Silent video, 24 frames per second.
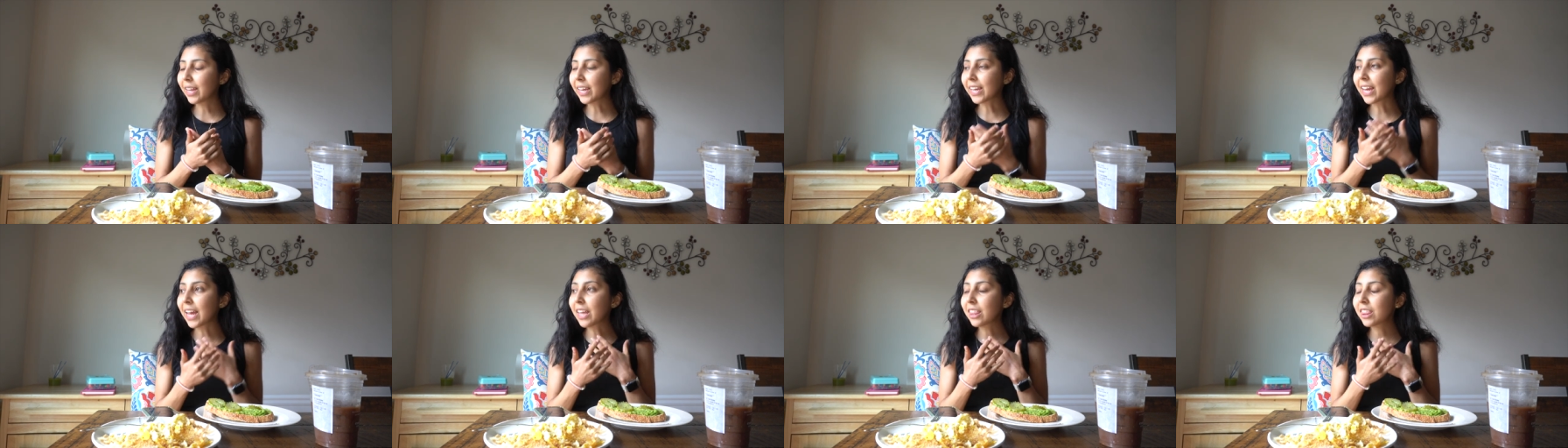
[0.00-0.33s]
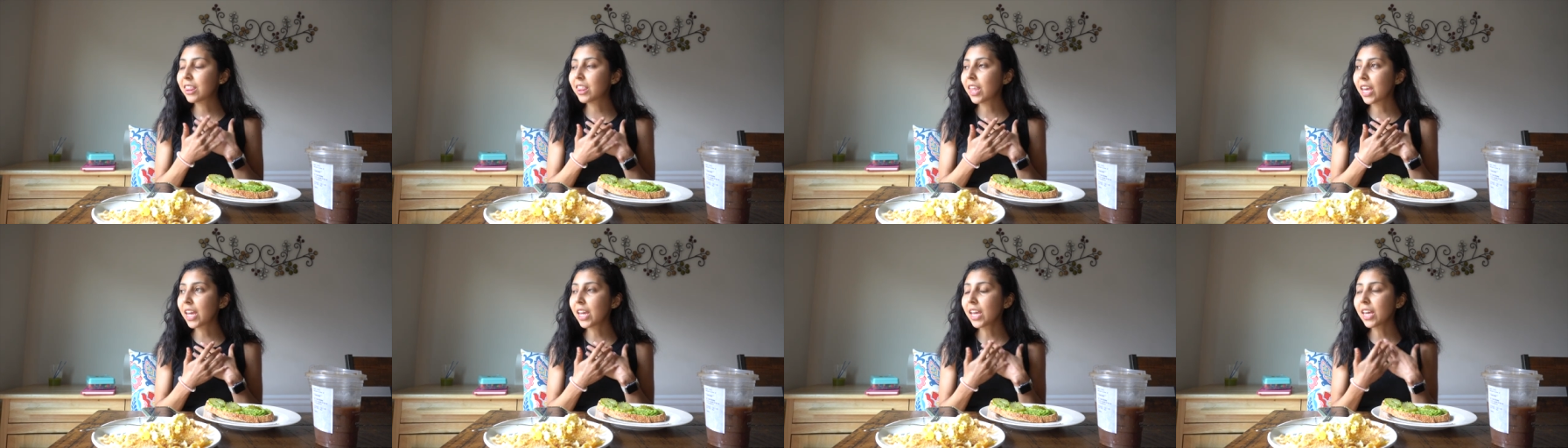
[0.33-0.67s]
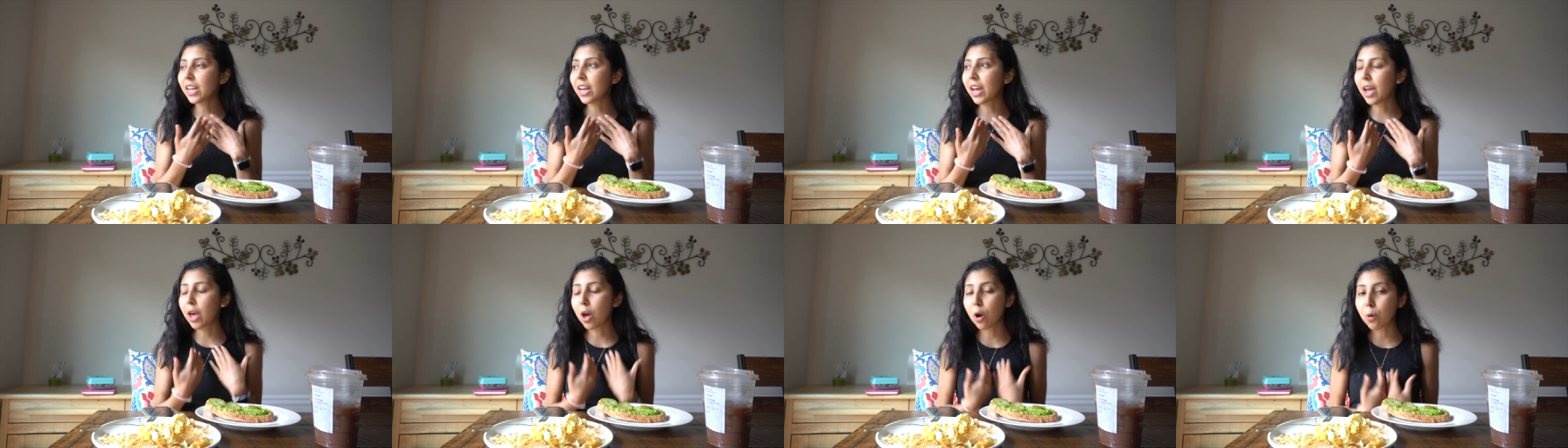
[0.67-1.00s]
like I think
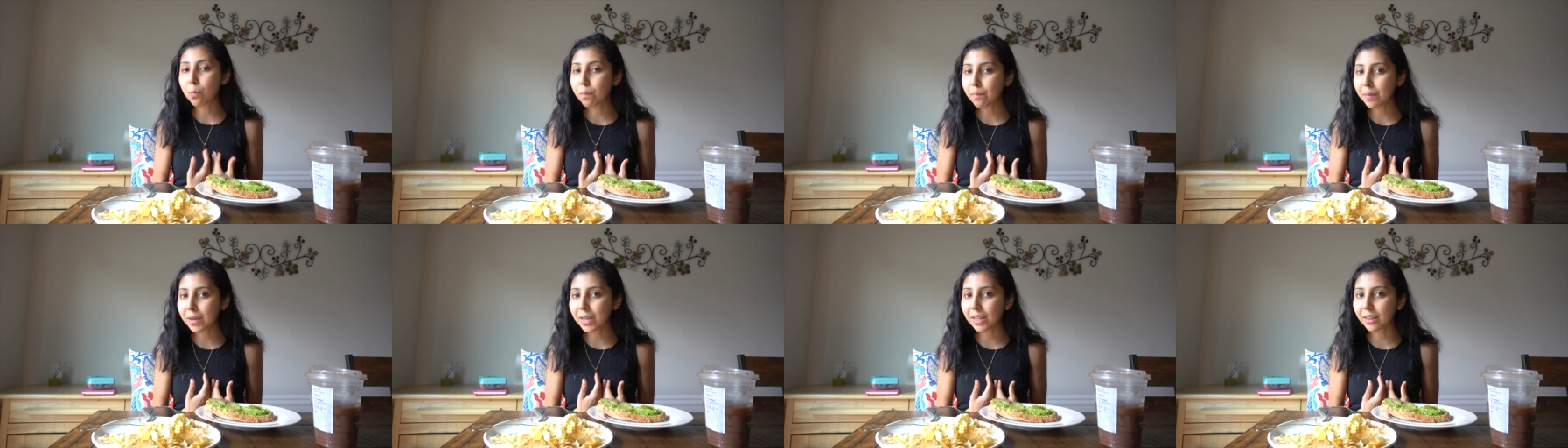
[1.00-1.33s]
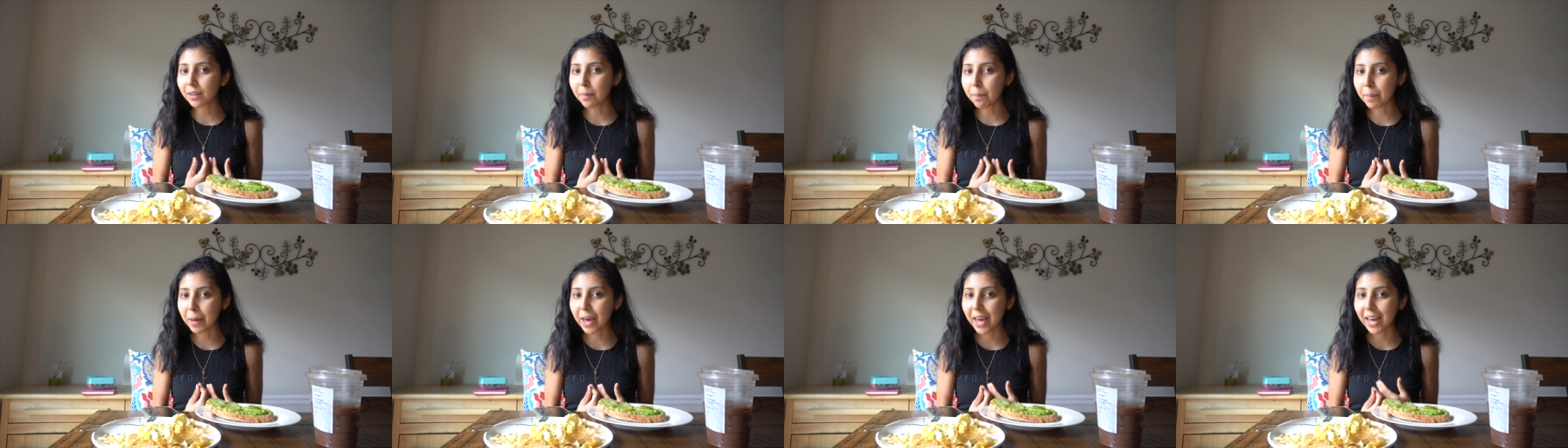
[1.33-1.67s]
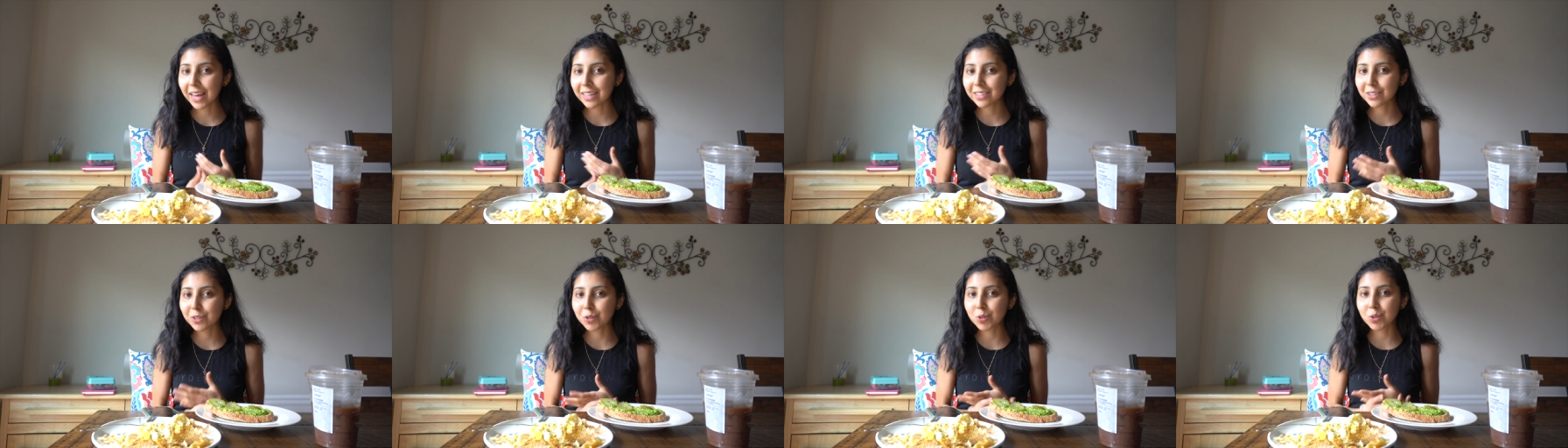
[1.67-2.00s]
it helped me in the
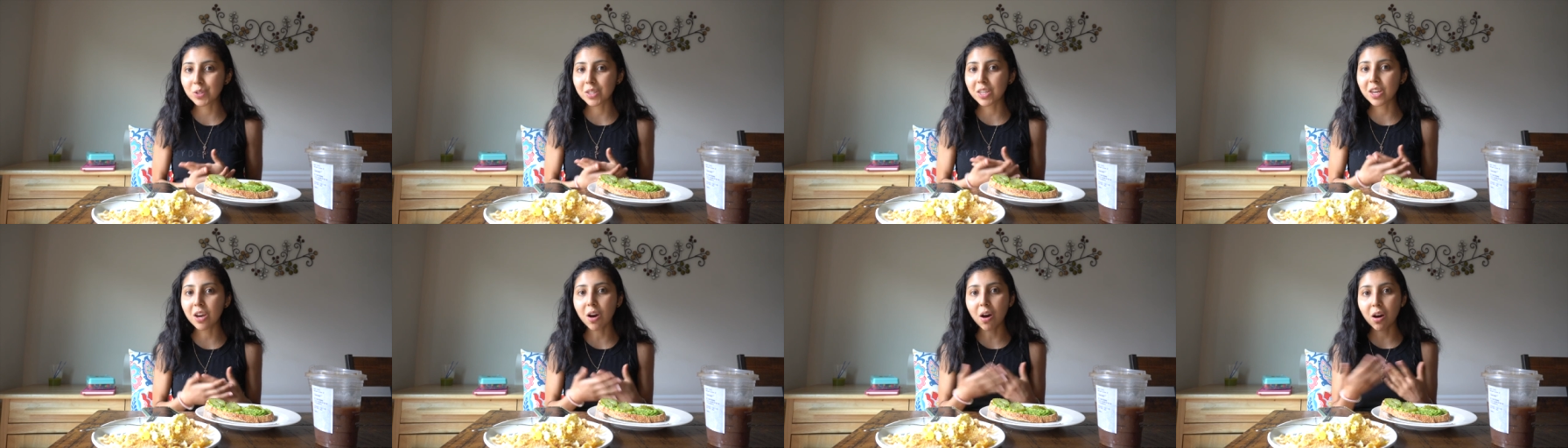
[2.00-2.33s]
past to see